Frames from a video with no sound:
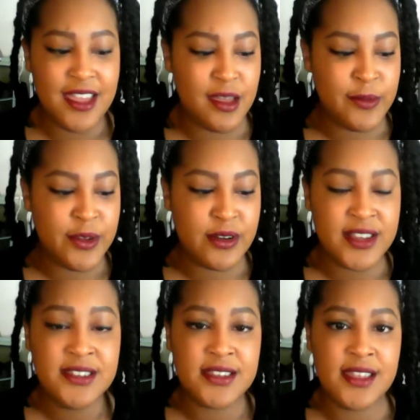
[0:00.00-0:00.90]
If you're
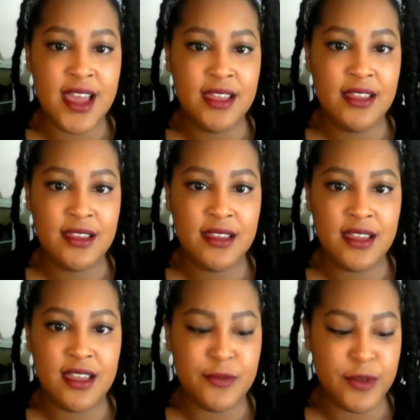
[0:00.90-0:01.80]
into that,
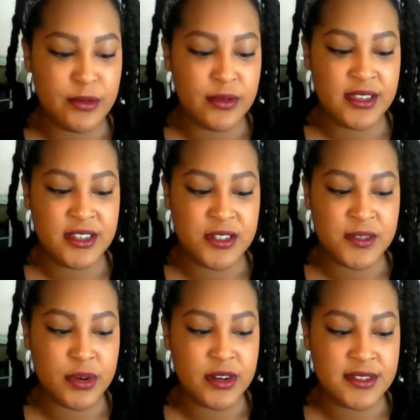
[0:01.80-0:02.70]
if you're a
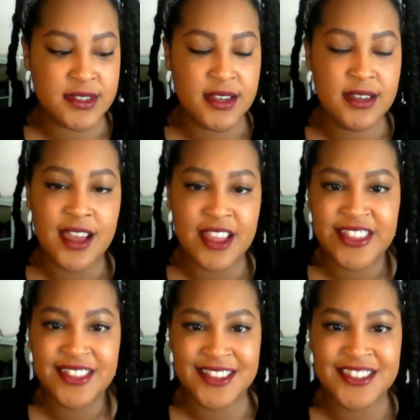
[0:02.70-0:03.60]
religious person, I
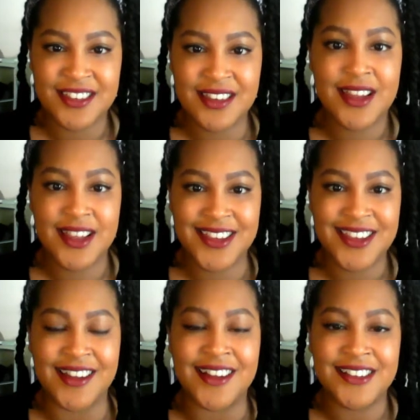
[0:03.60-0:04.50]
think that's a good
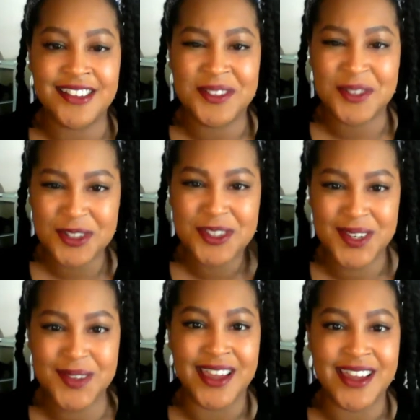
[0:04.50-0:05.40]
idea. You should
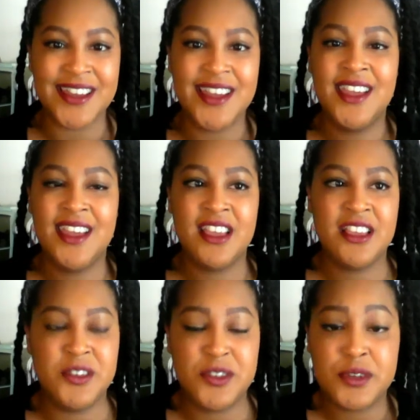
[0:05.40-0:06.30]
do that.
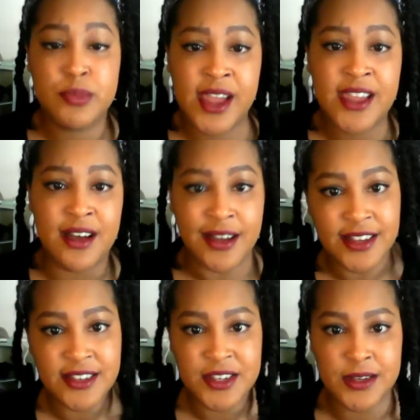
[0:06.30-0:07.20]
You should pray on
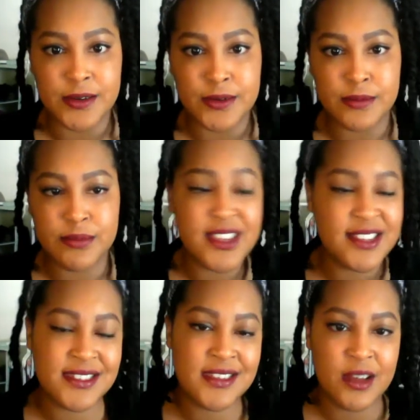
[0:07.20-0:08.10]
it too. But
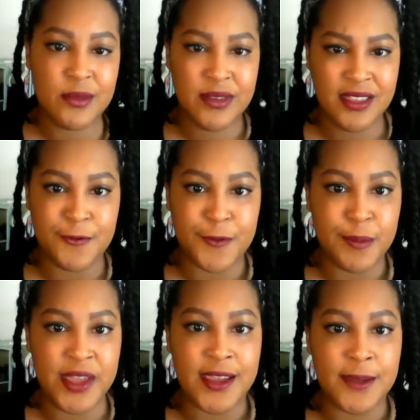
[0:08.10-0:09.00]
that's not really for
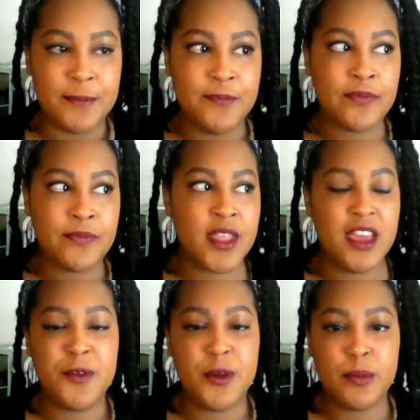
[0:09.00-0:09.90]
me.
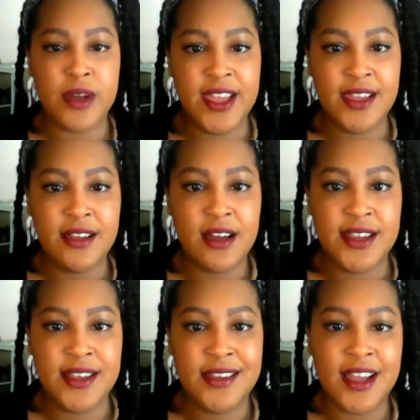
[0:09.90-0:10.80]
If you're praying
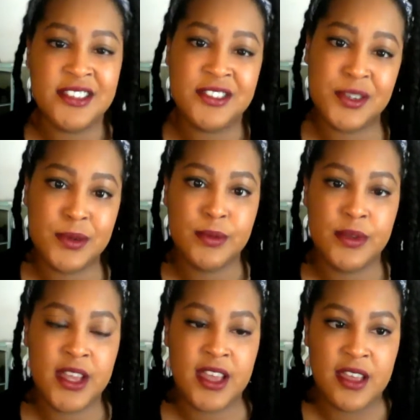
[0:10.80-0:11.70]
on it, I
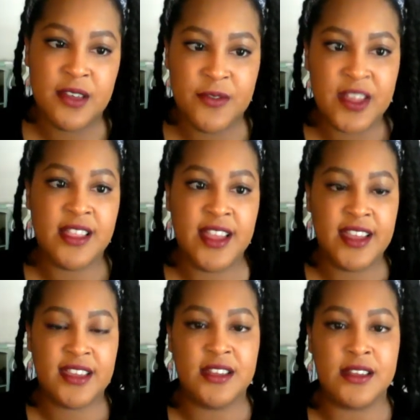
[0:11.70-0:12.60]
do feel
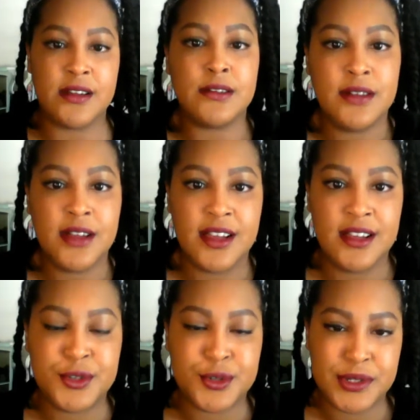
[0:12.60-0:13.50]
like,
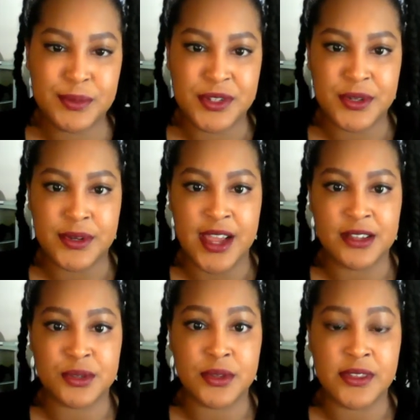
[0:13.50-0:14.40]
a trip to an
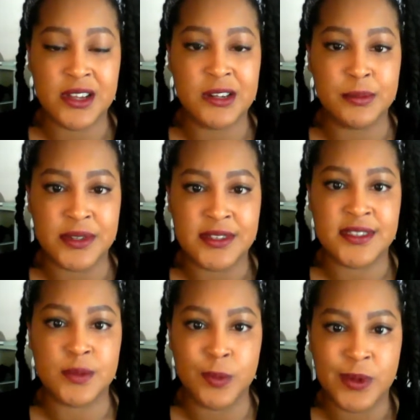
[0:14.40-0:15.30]
actual
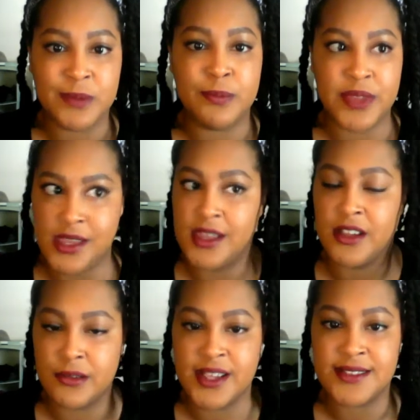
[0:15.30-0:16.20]
therapist would be
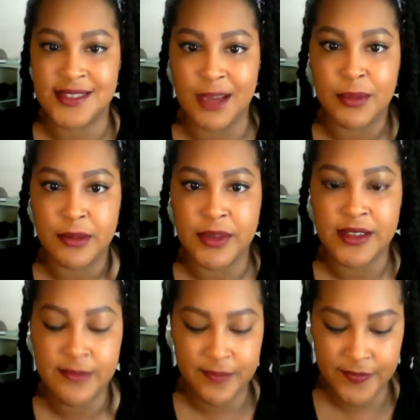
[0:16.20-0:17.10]
a great
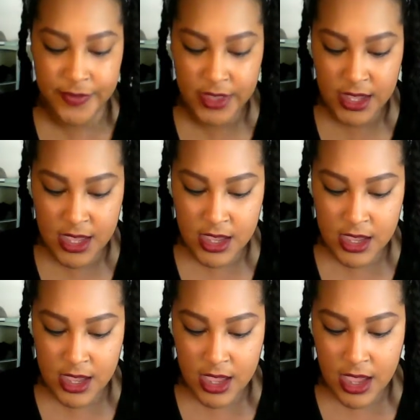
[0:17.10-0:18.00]
supplement.
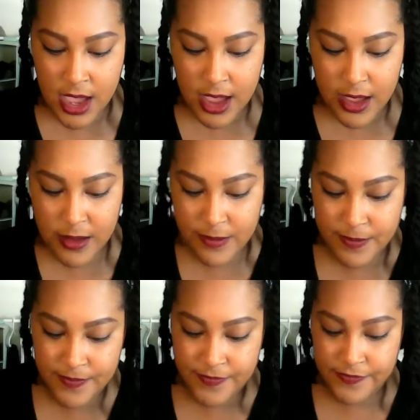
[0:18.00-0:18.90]

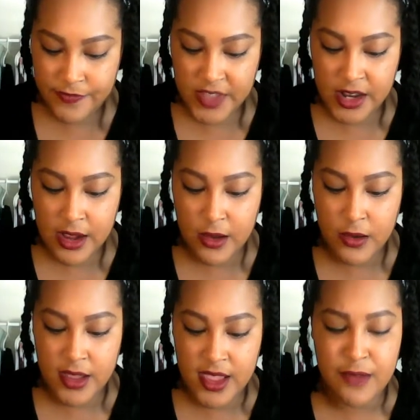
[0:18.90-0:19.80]

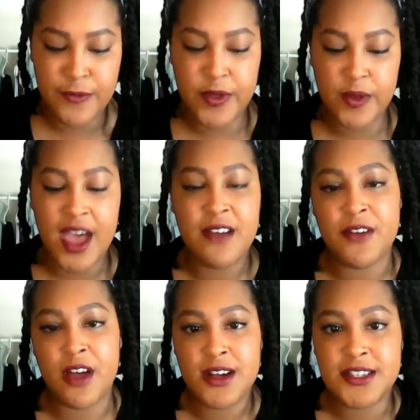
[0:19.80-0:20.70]
If you
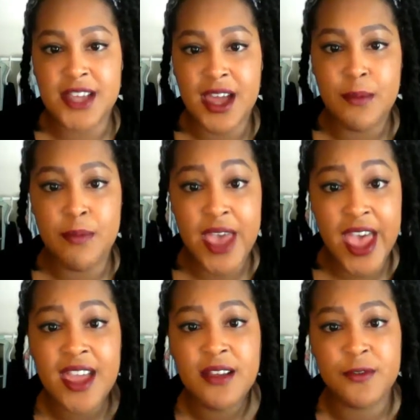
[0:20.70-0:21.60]
have a hard time
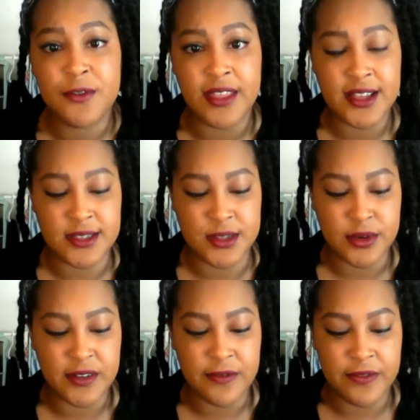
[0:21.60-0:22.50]
paying for that
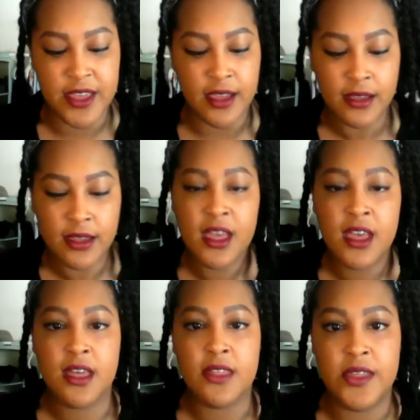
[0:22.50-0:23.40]
sort of thing,
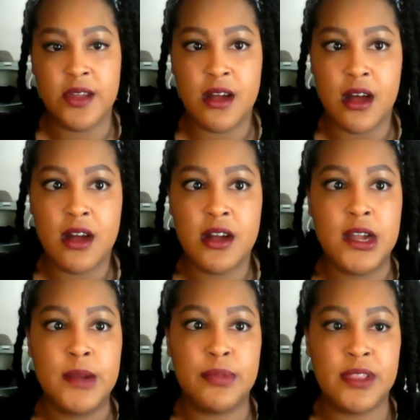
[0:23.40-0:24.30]
there
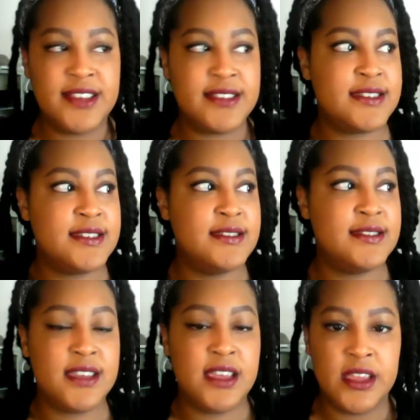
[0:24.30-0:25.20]
are
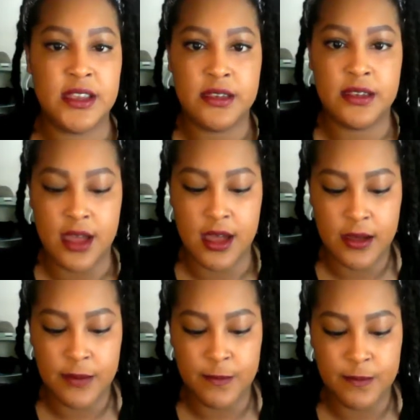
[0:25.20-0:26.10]
places in
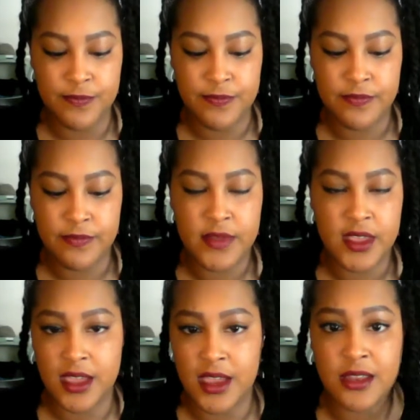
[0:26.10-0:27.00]

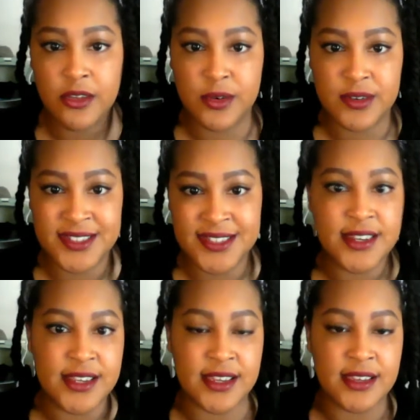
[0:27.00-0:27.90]
your
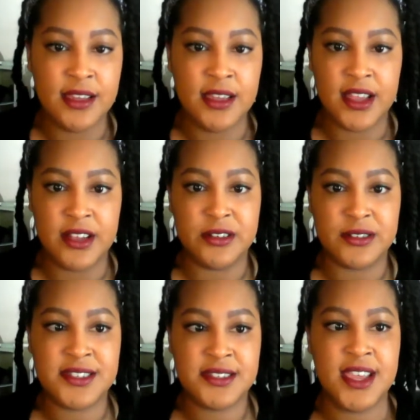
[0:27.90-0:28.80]
city, in your
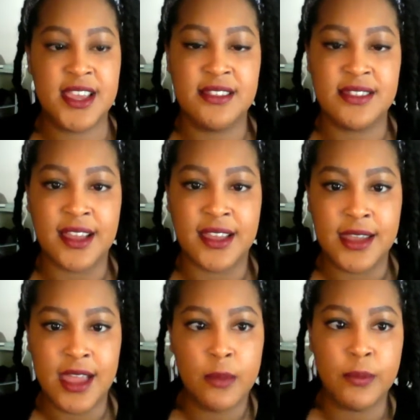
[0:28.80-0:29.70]
state, that
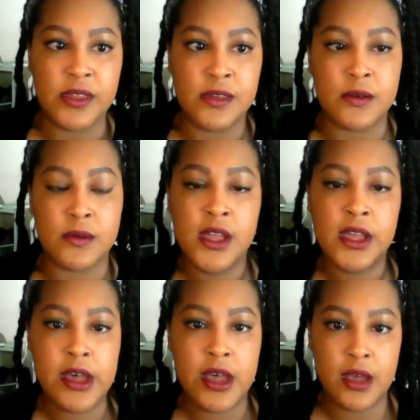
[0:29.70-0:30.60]
can help you
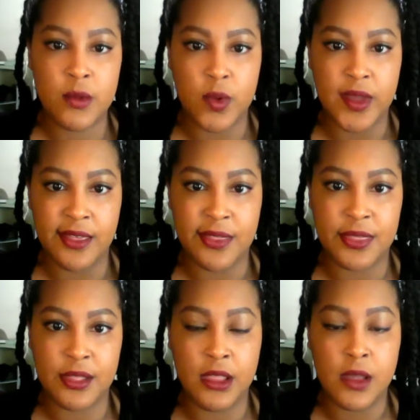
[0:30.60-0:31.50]

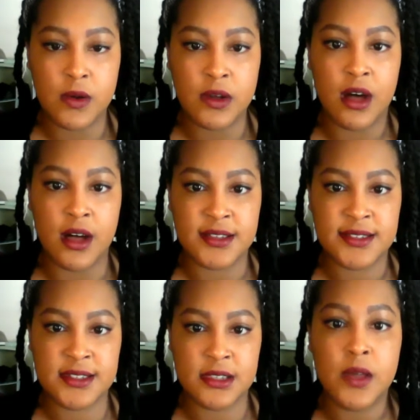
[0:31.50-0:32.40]
with low
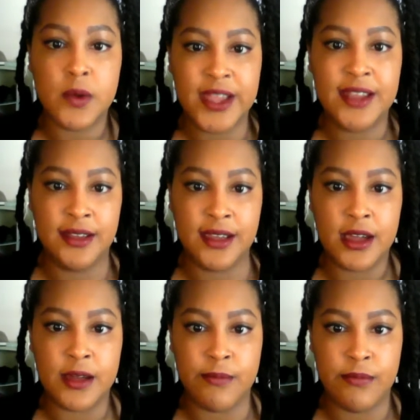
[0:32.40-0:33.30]
cost, low
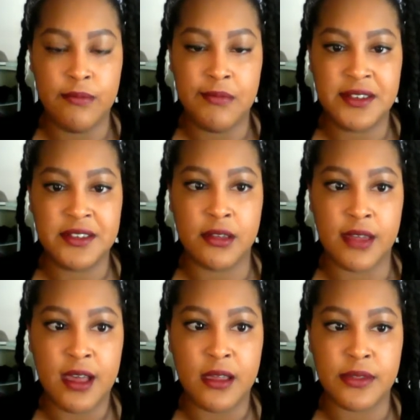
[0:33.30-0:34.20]
income mental
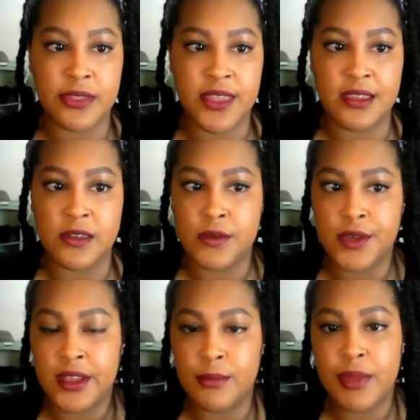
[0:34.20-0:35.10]
health that you
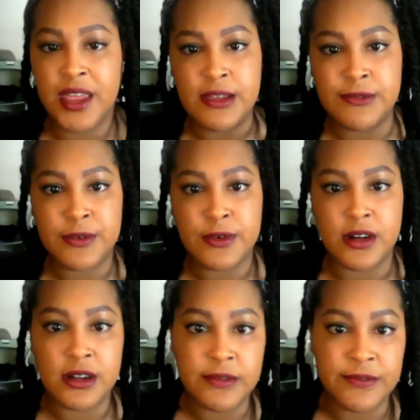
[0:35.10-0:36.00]
can pay
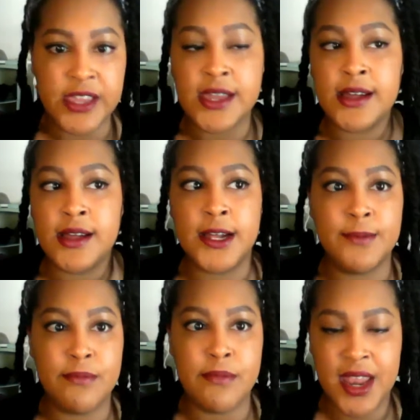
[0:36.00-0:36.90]
for
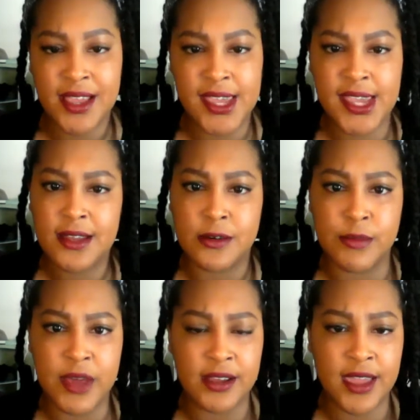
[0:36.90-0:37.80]
via Medicaid
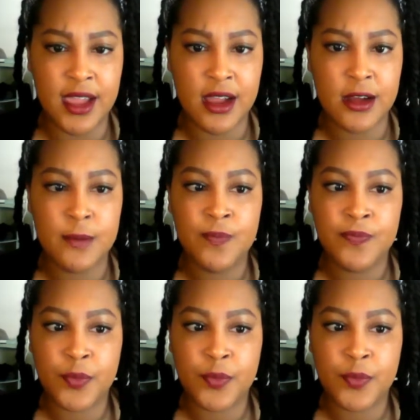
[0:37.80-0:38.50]
or Medicare